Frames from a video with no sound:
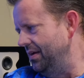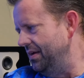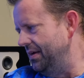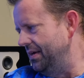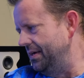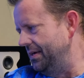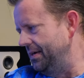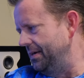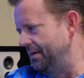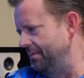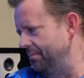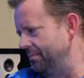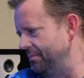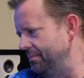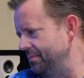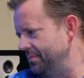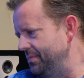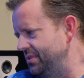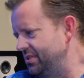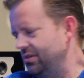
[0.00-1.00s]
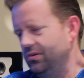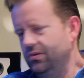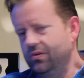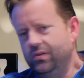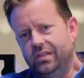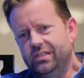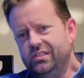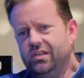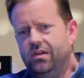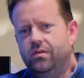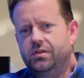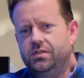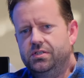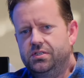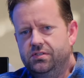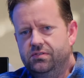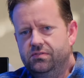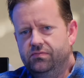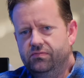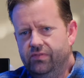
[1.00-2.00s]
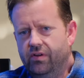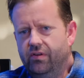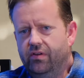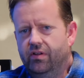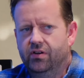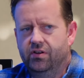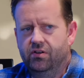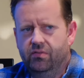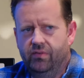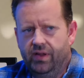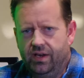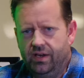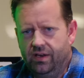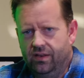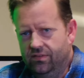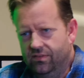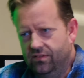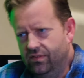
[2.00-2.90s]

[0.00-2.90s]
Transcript: So it's always very underrated,